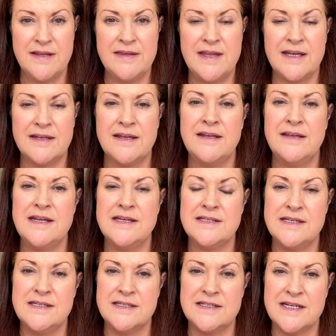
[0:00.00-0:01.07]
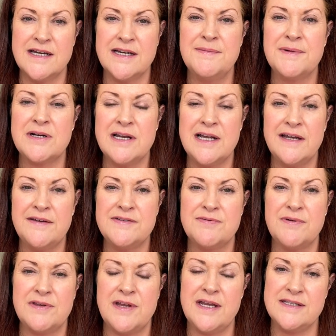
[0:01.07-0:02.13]
That this is a time in our lives
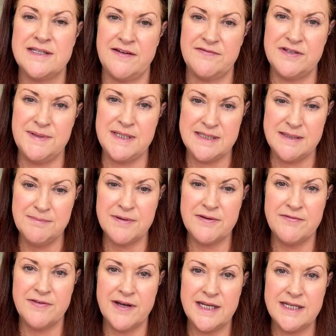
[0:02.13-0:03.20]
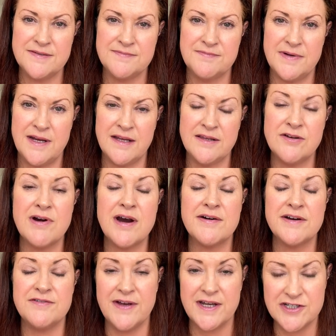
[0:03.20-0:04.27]
when things have to be simplified, and there are
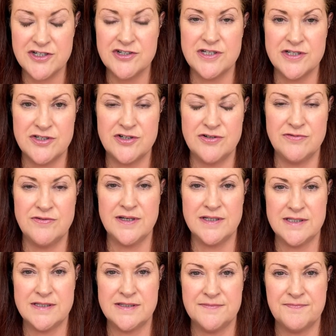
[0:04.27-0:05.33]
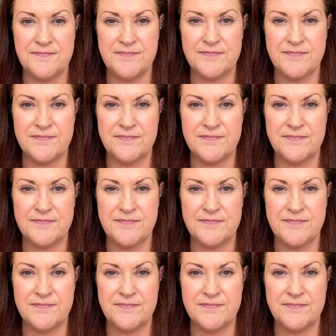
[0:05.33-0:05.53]
advantages to this.